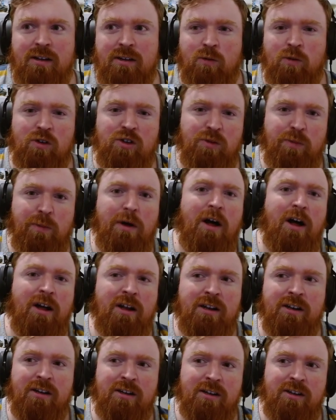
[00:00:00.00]

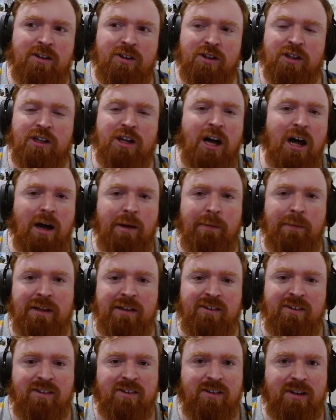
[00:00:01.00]
respond to the
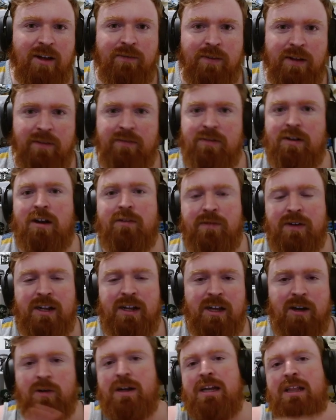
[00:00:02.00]
comments and stuff left on a
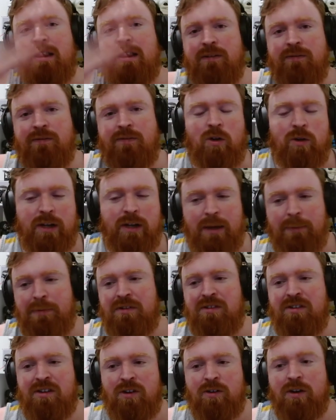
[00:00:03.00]
video in the following
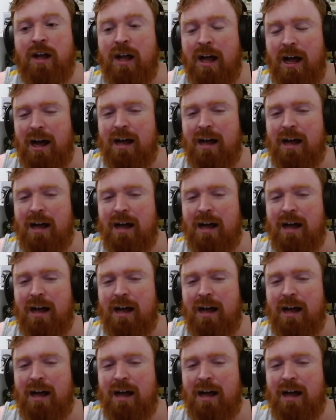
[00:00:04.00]
episode.